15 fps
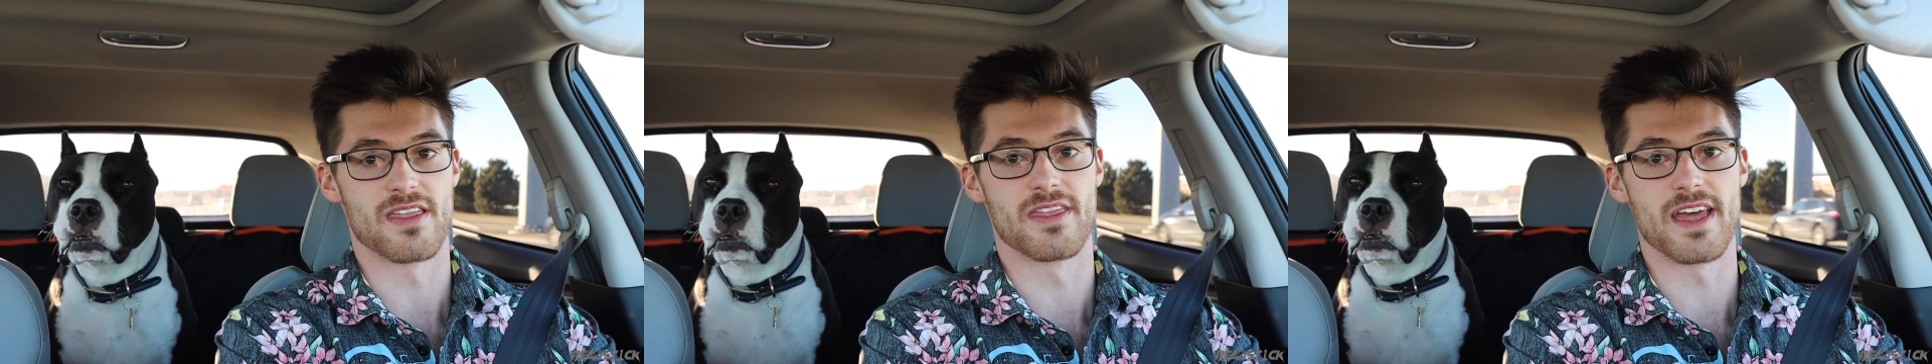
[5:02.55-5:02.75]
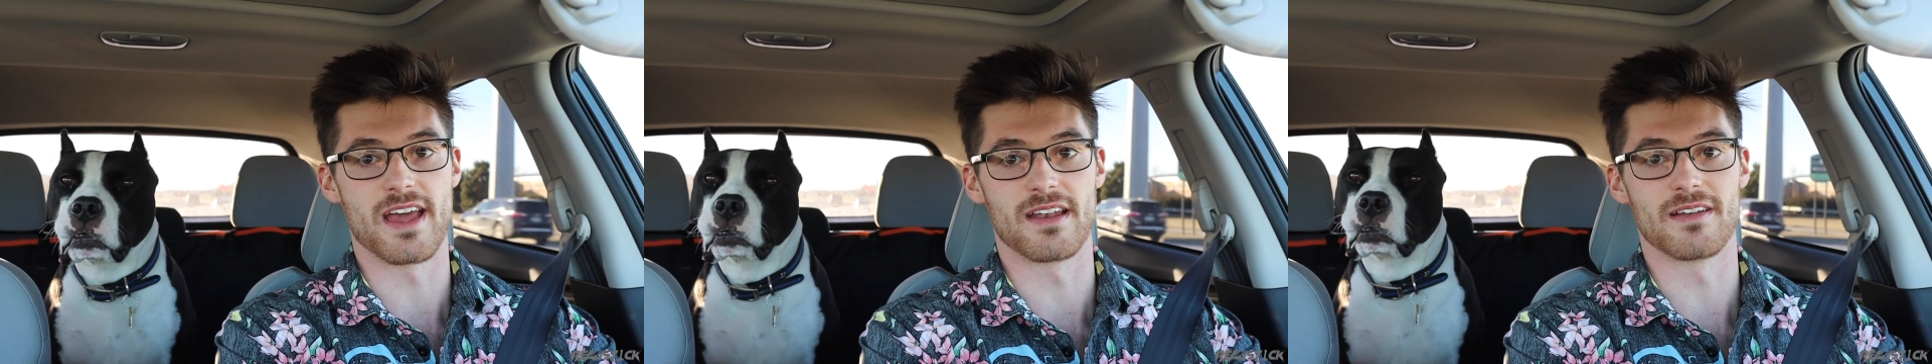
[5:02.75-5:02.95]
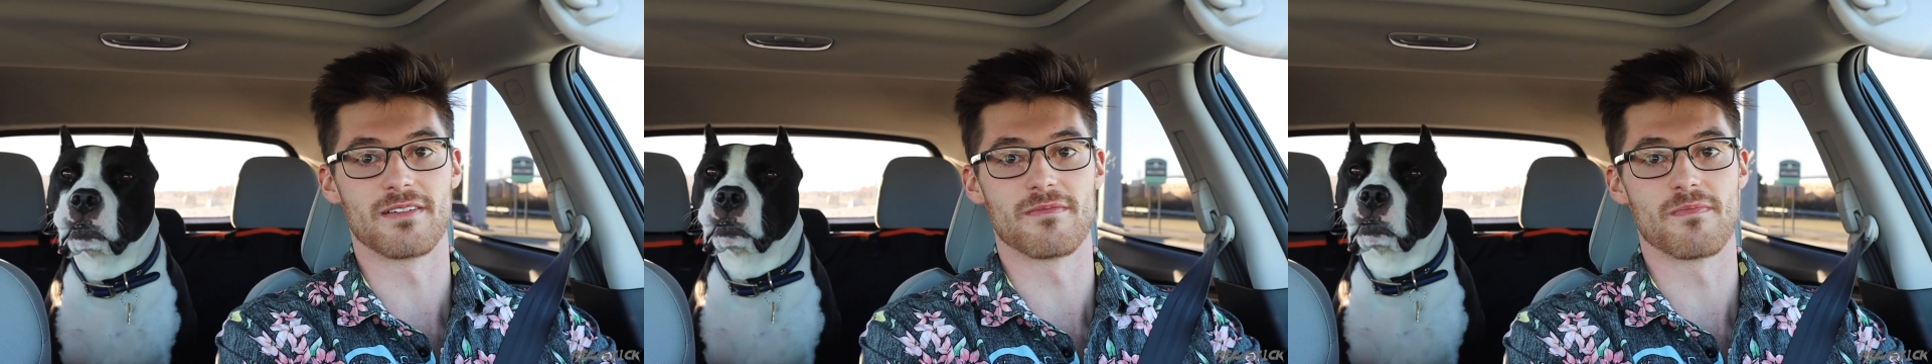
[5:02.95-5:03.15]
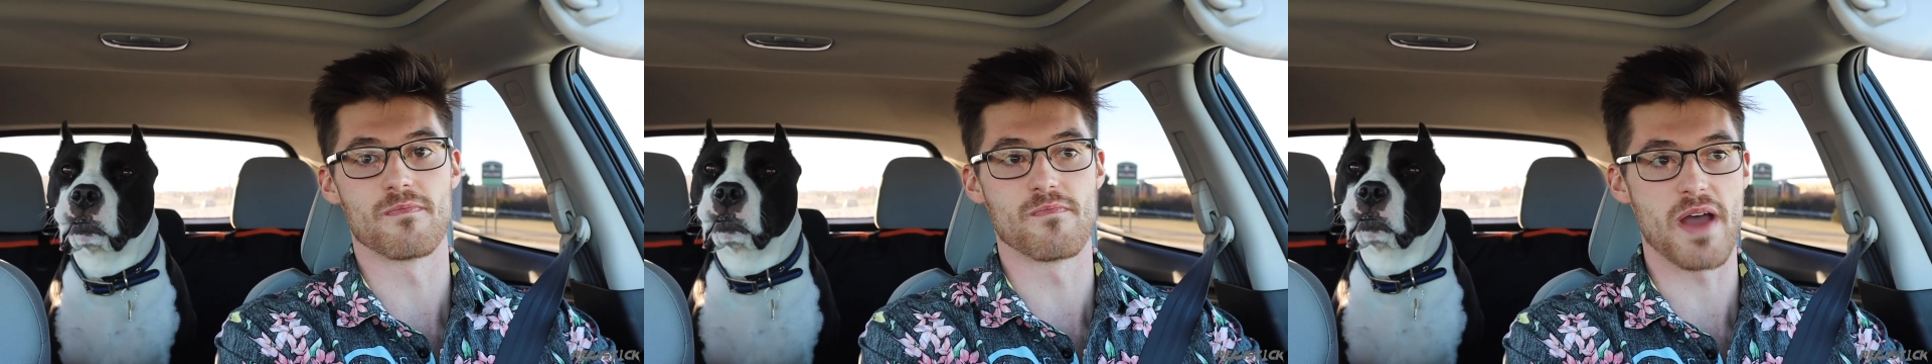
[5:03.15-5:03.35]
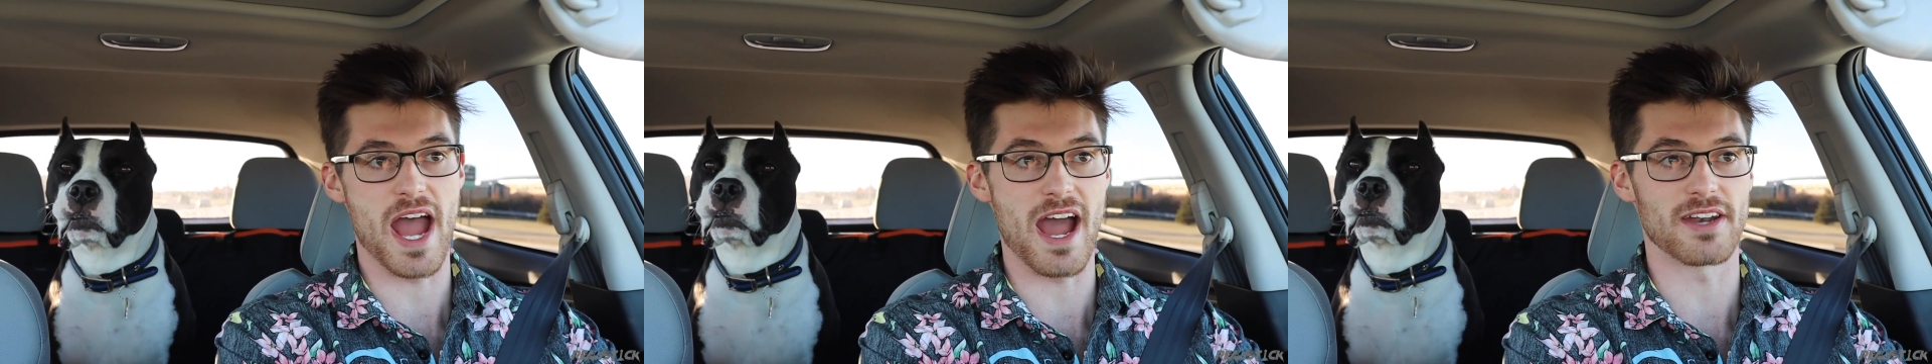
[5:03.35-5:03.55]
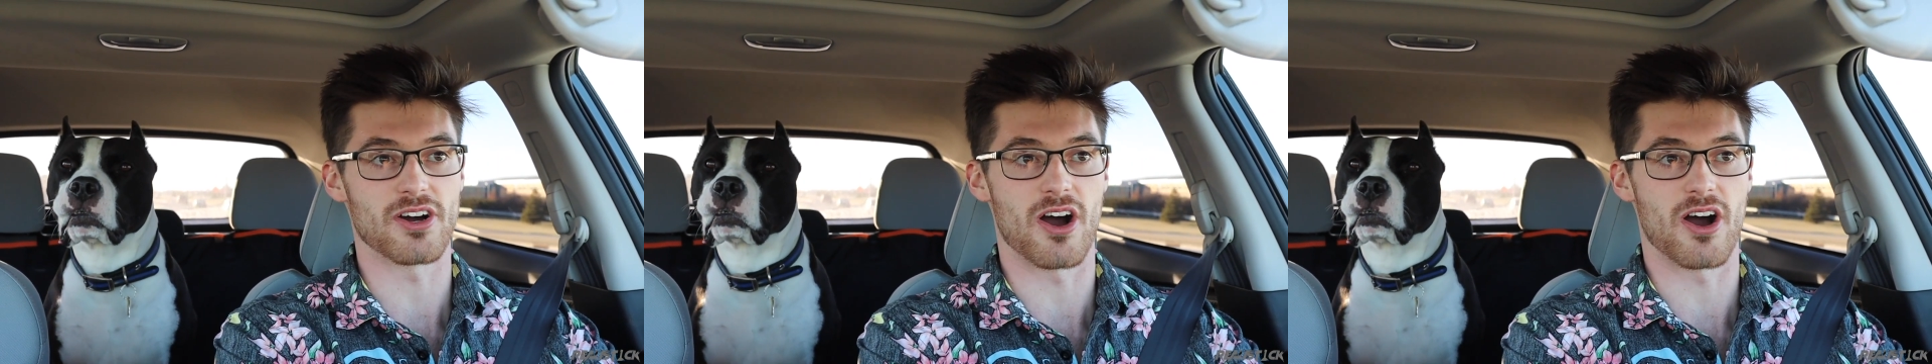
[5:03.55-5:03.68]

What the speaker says: than bad